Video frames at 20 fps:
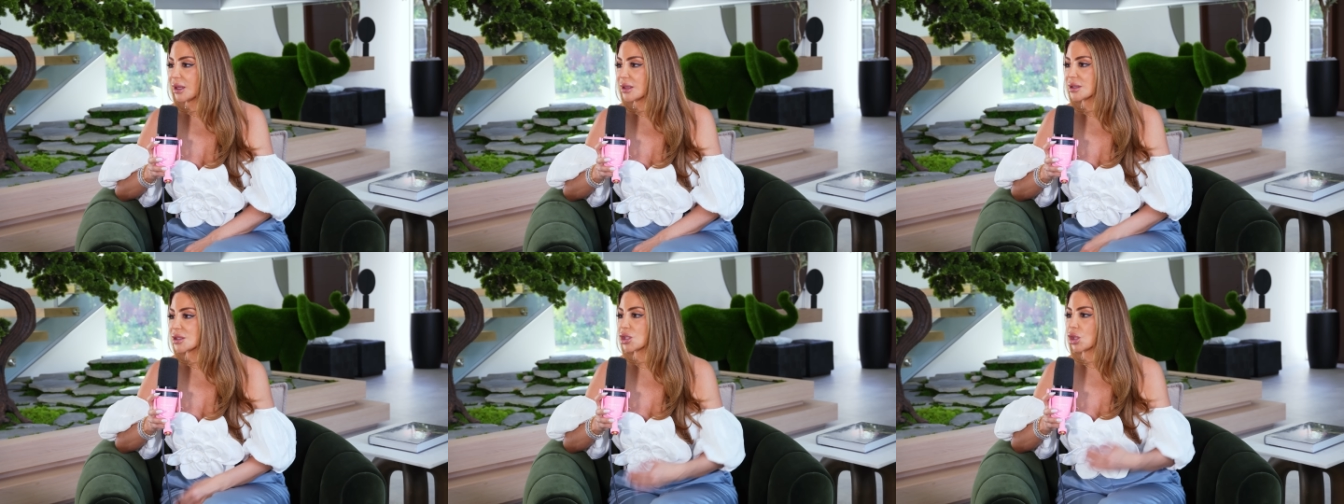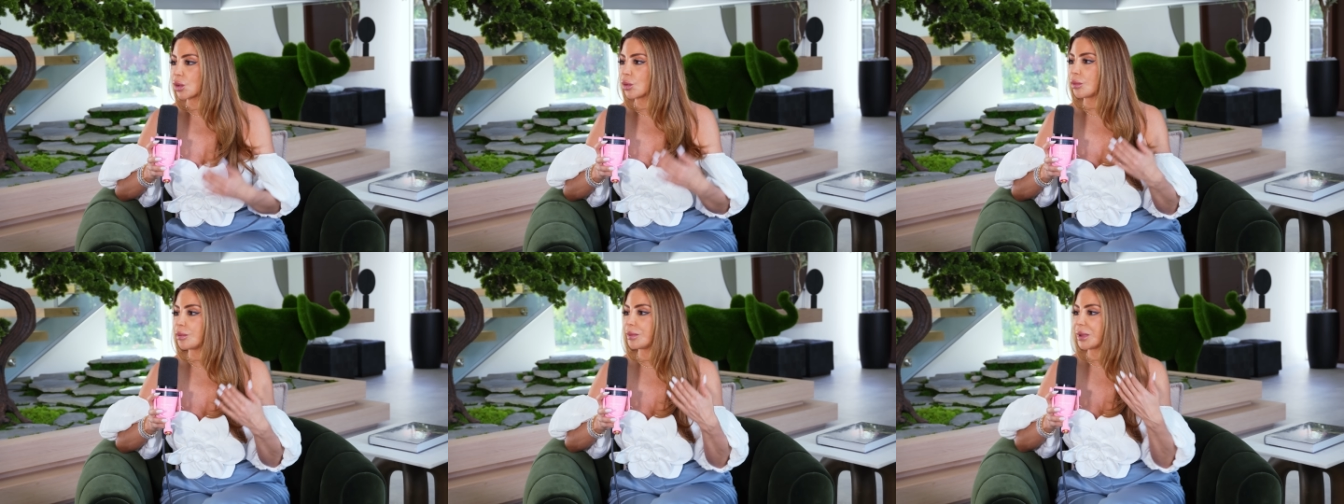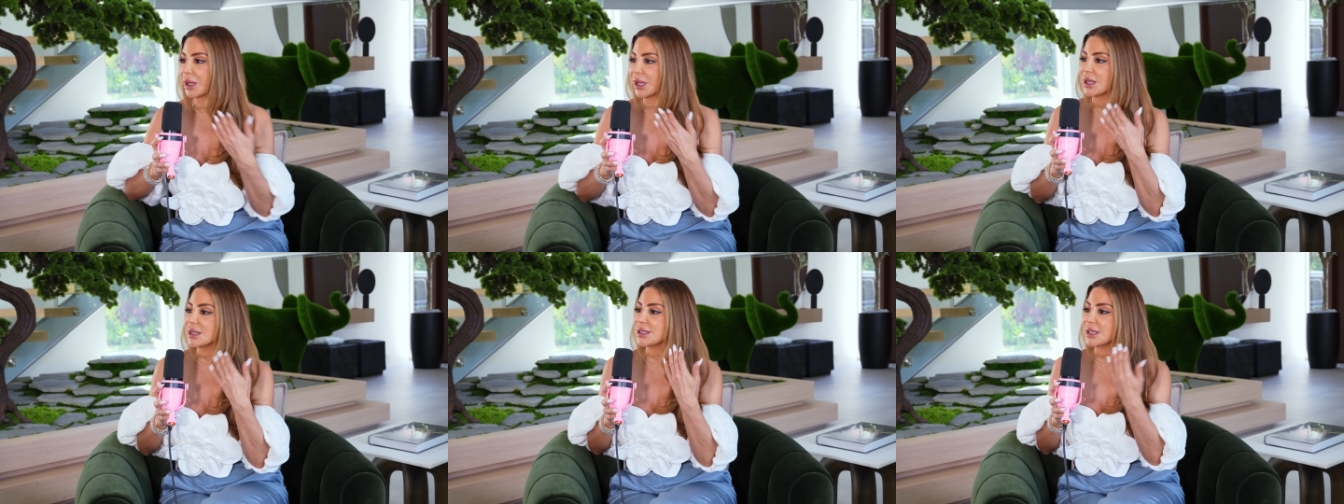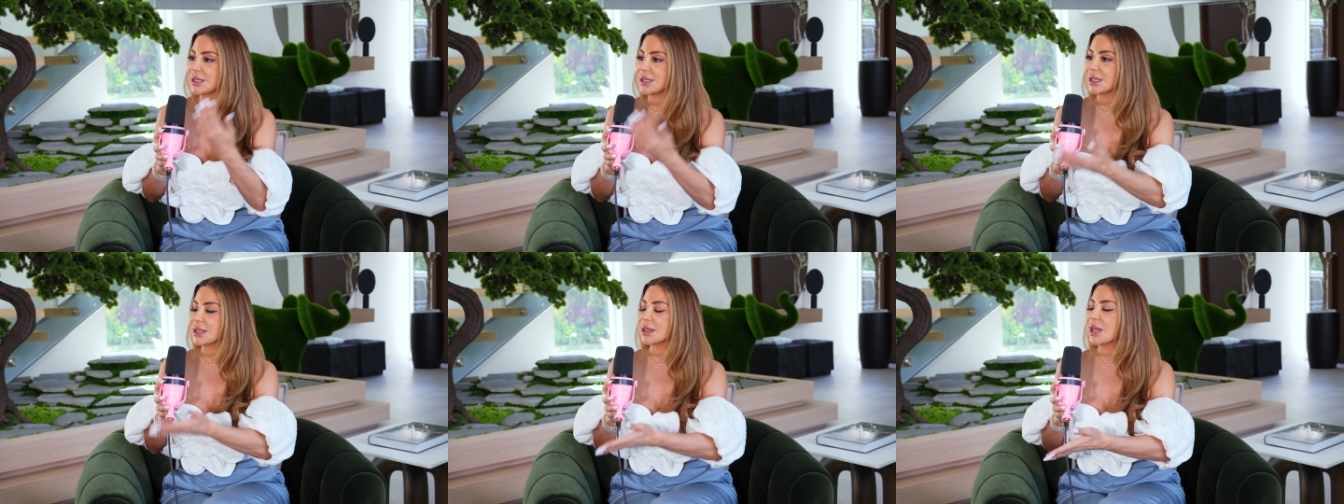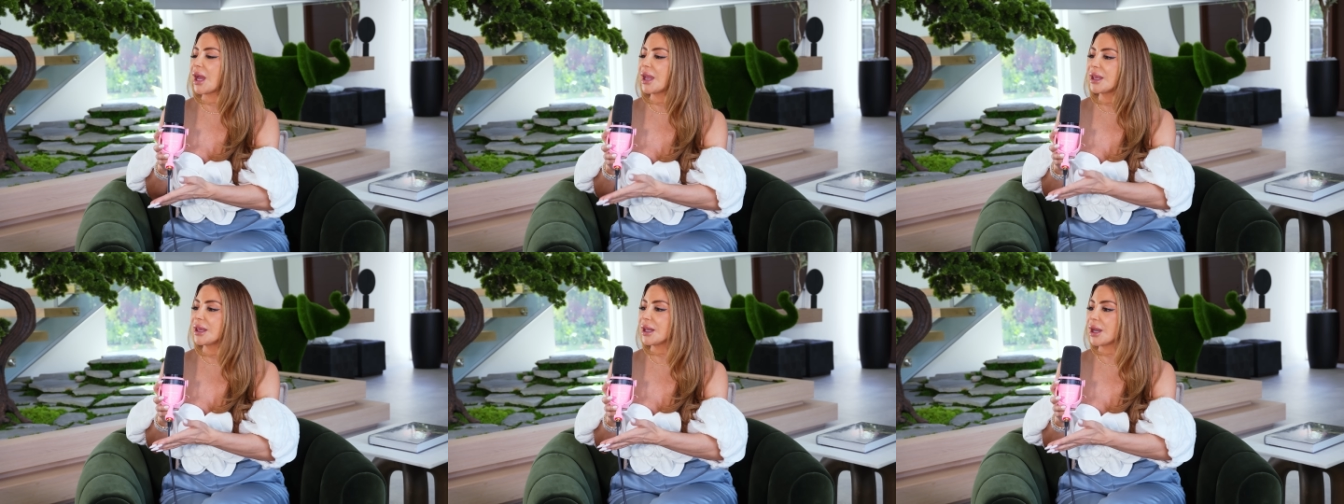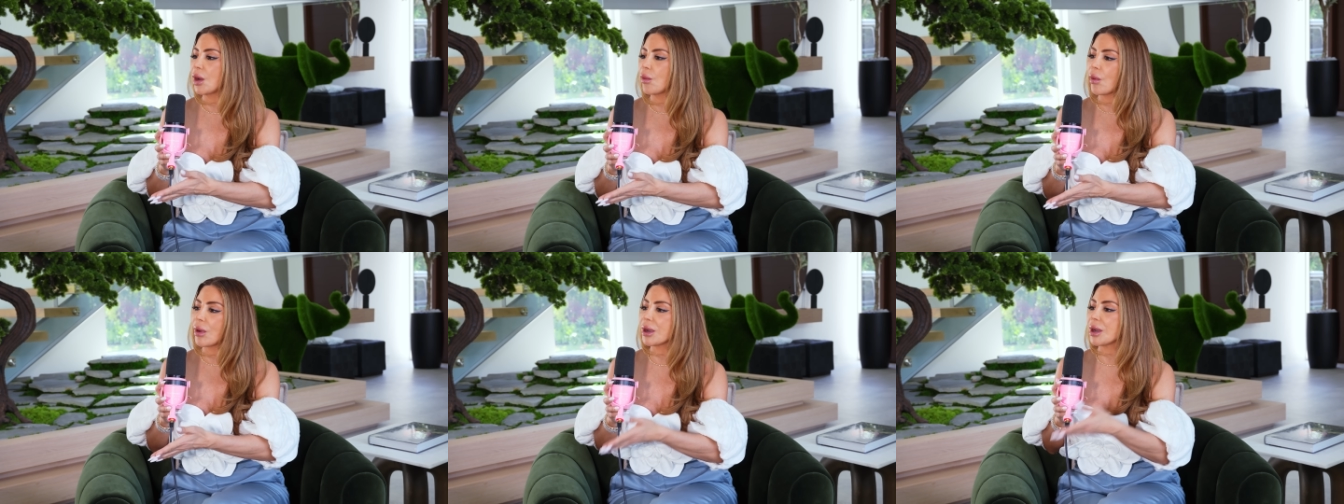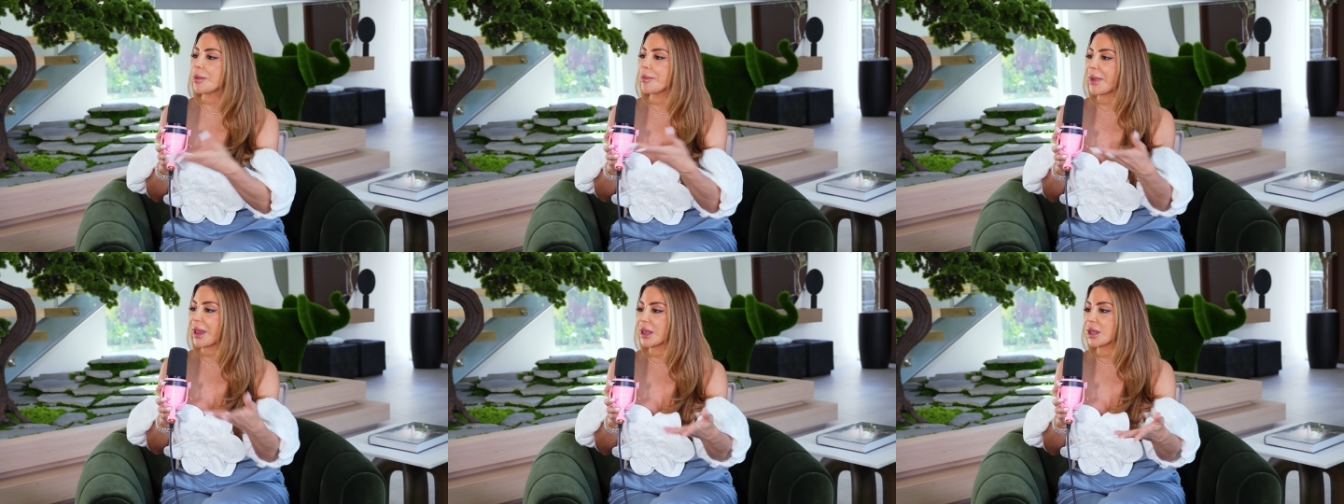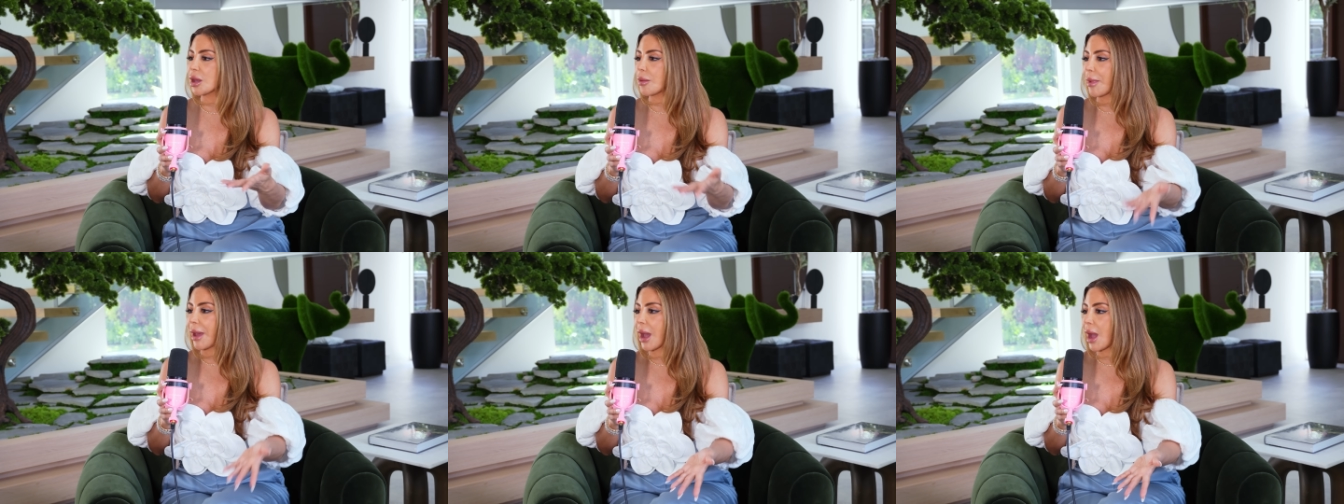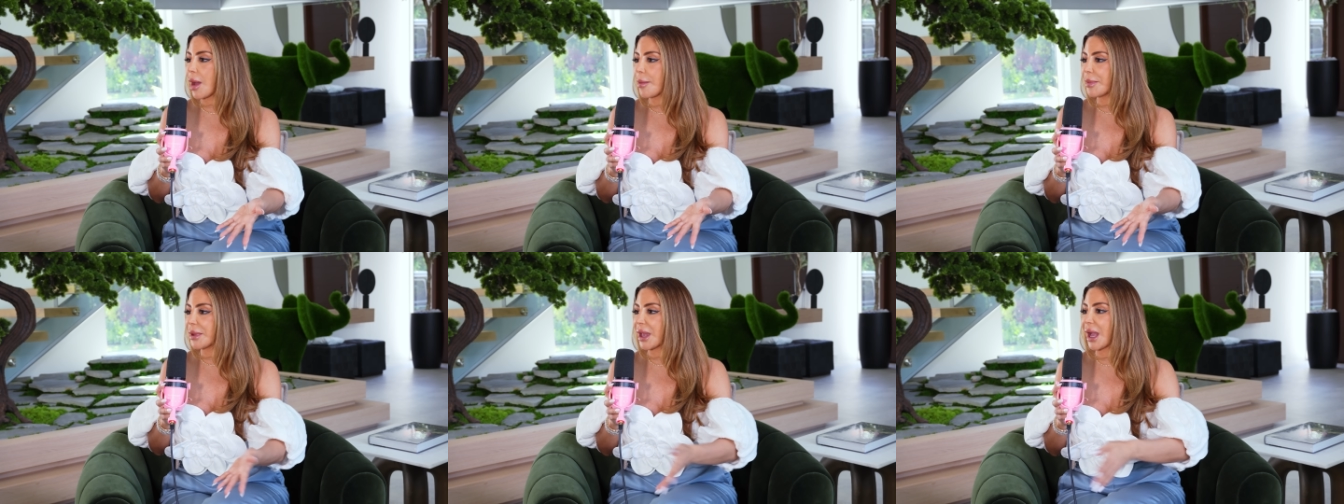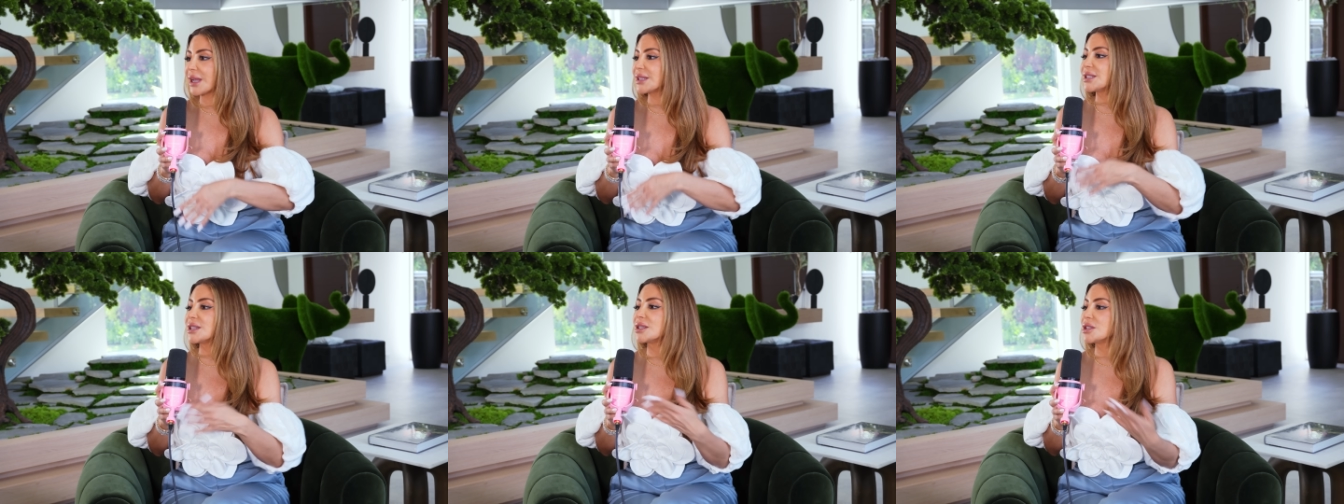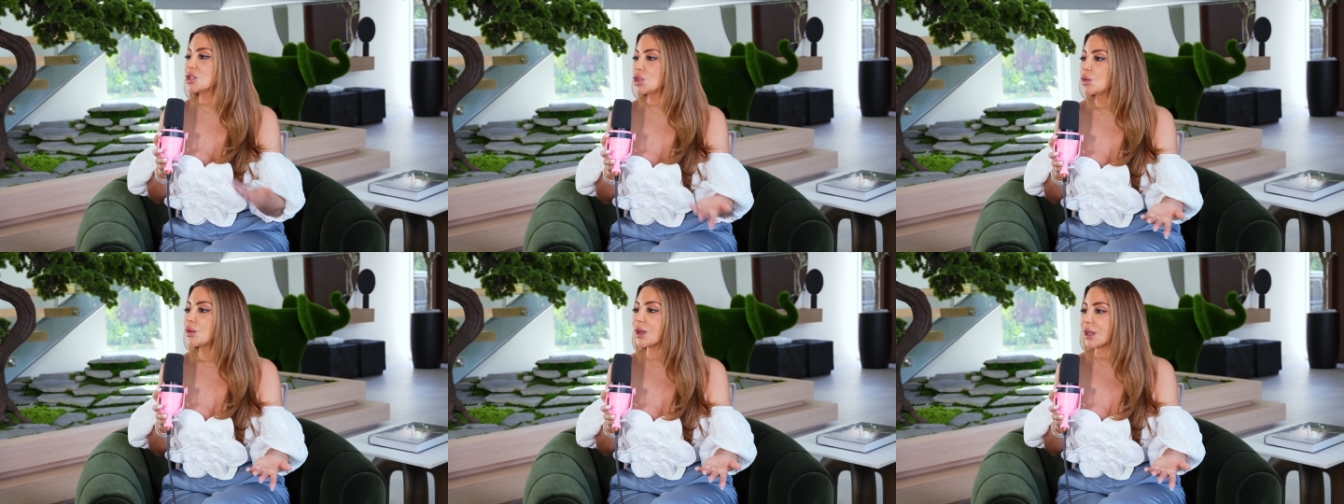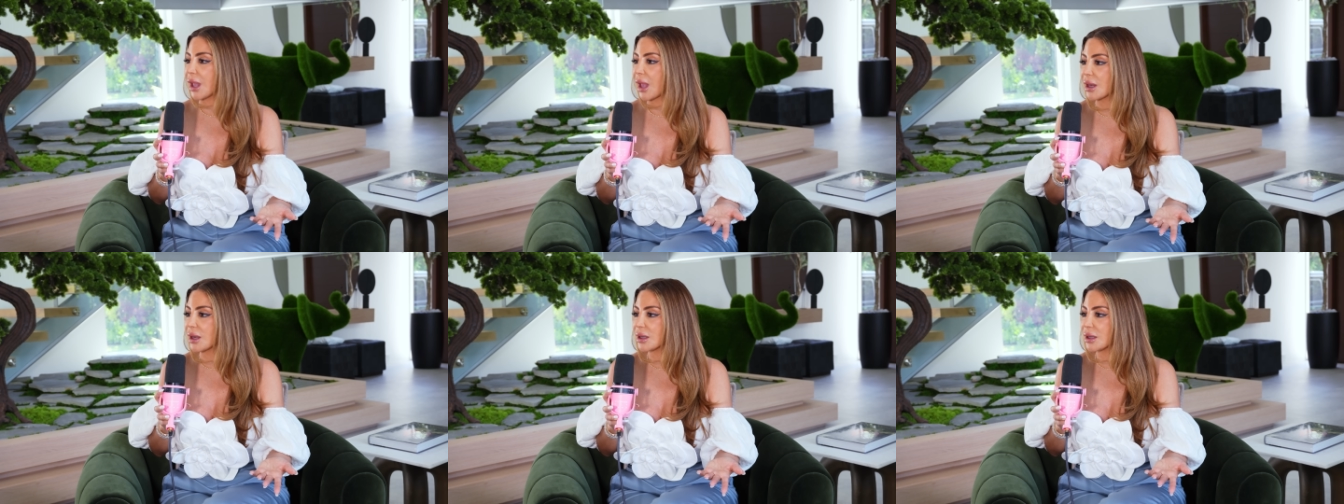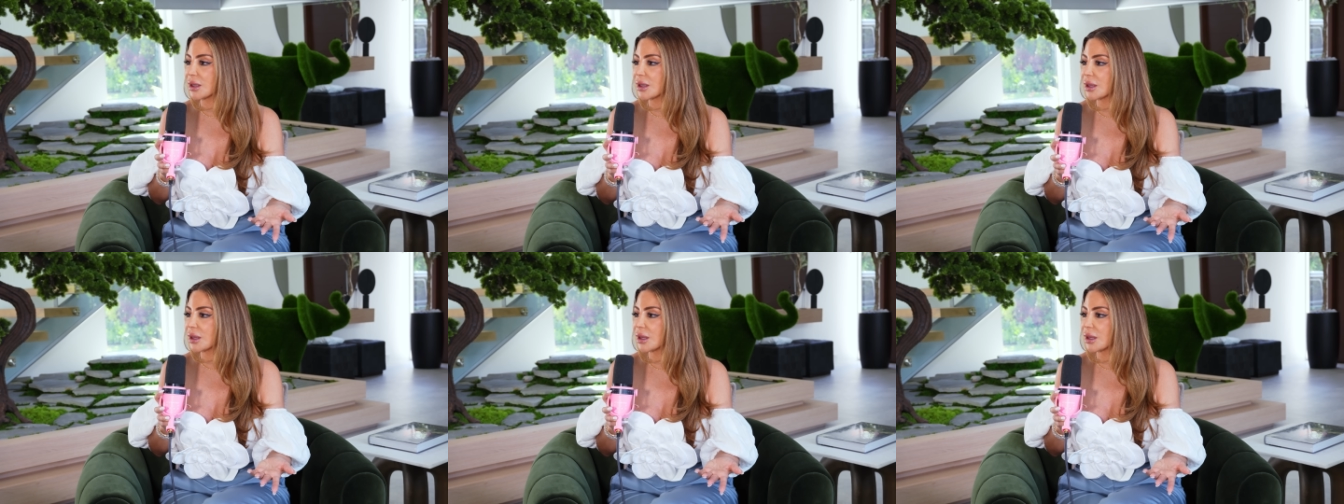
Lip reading: And so because he didn't like it, I wanted to make him happy. I didn't do it again.